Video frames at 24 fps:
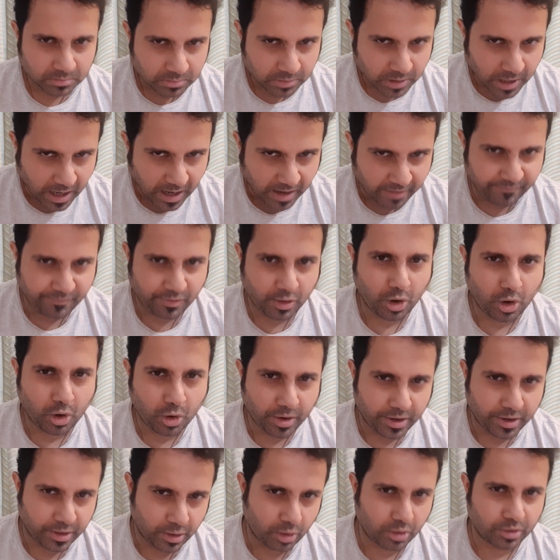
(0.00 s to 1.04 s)
have law
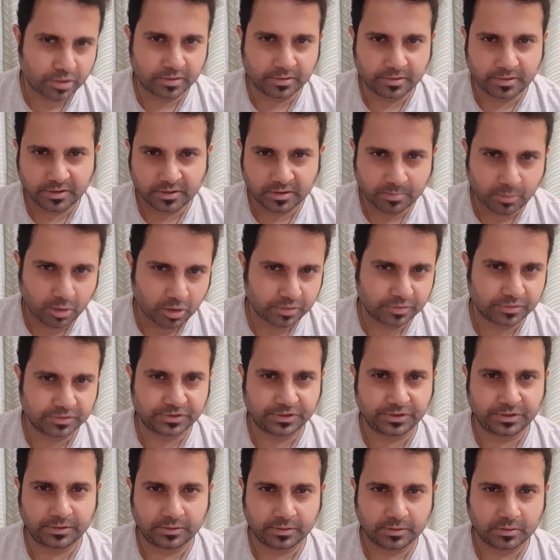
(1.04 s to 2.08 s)
and order and democracy
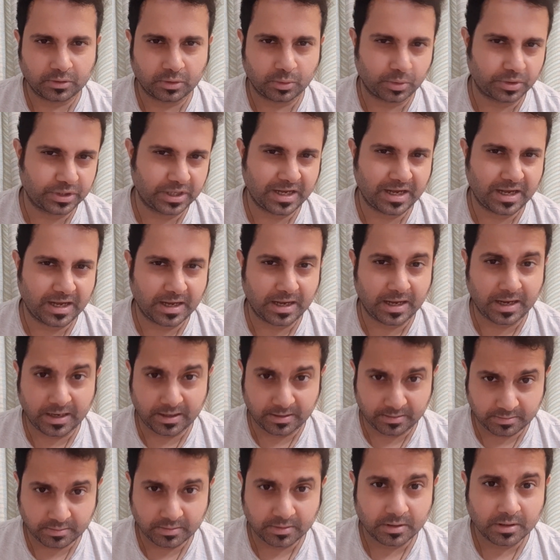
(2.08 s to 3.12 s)
over there and
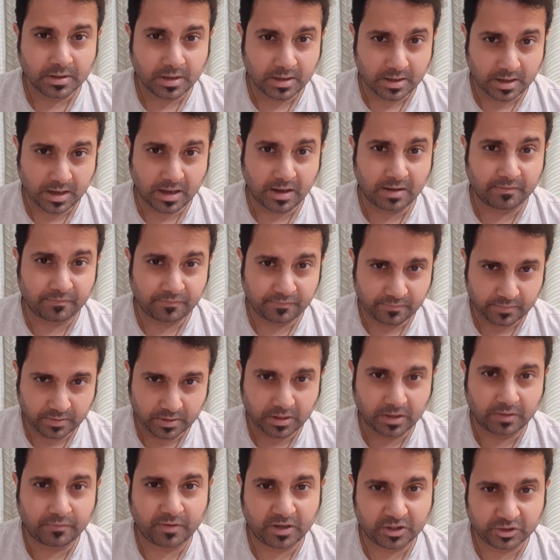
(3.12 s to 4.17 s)
have
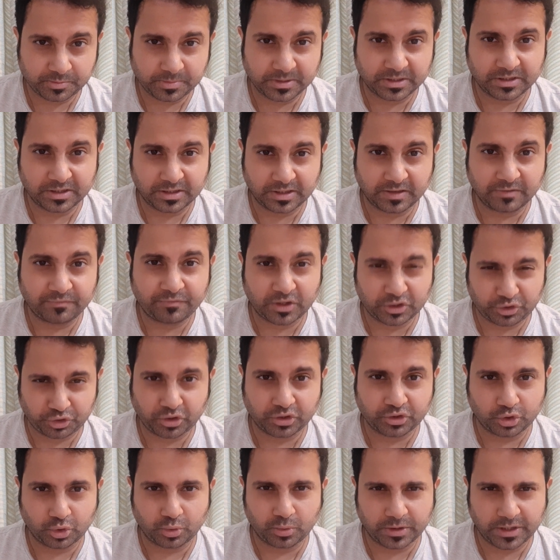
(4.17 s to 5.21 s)
advancement in
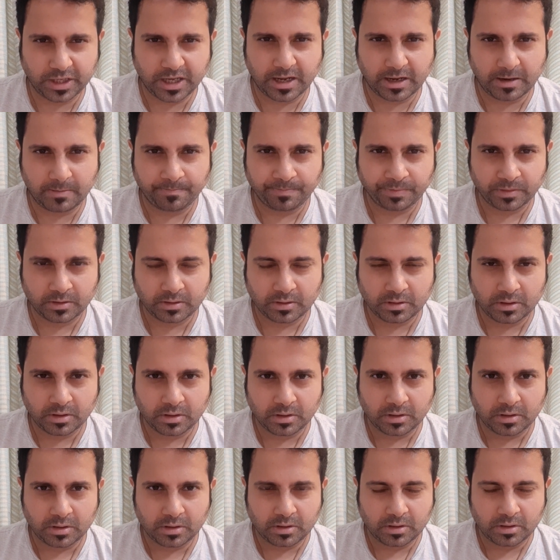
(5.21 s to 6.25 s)
infrastructure over there.
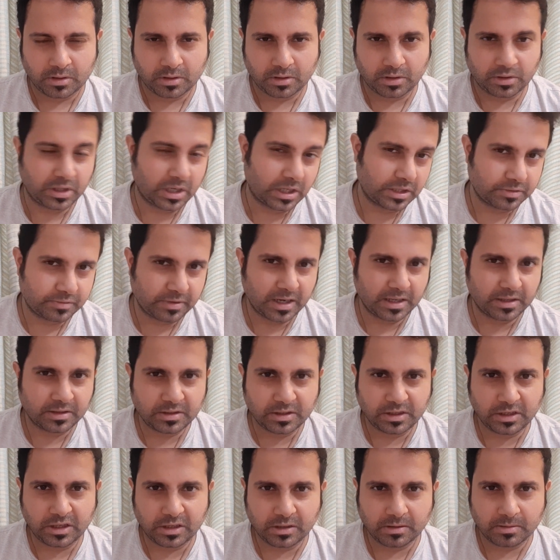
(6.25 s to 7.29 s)
On the other hand,
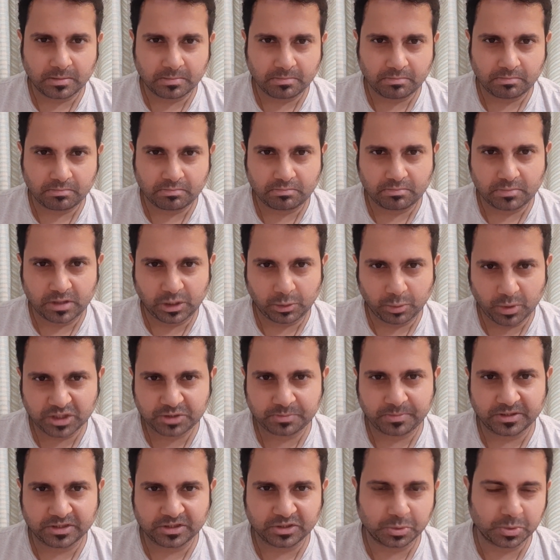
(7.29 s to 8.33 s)
the US
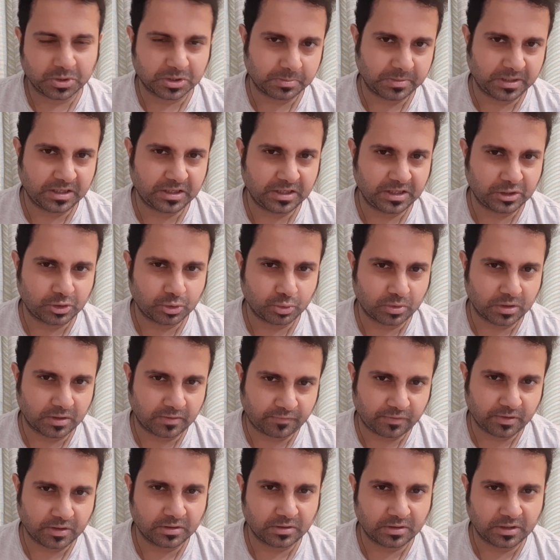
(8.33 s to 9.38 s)
presence was mainly to
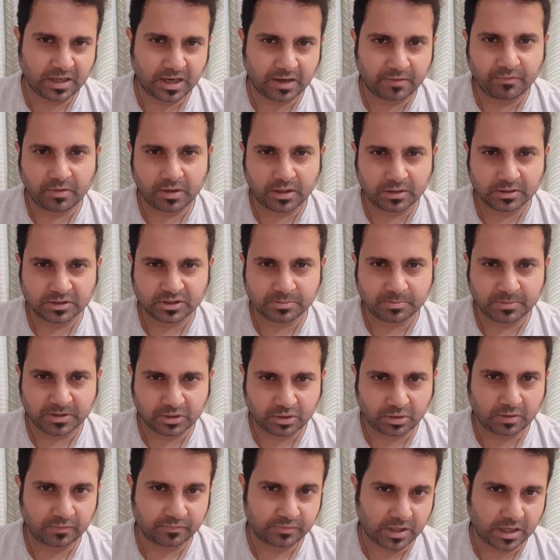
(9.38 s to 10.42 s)
confirm the advancement
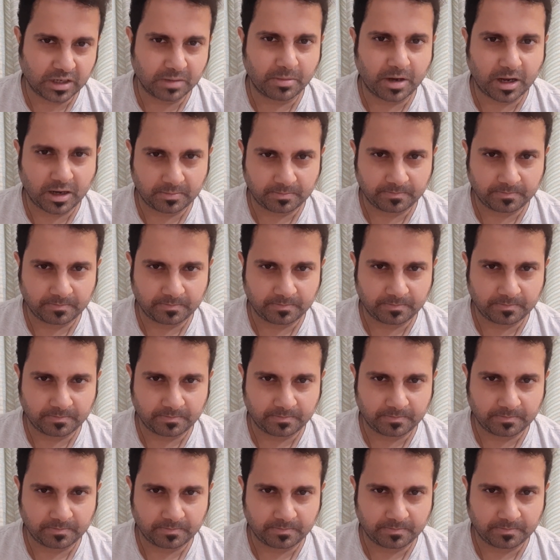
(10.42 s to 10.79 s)
of Taliban,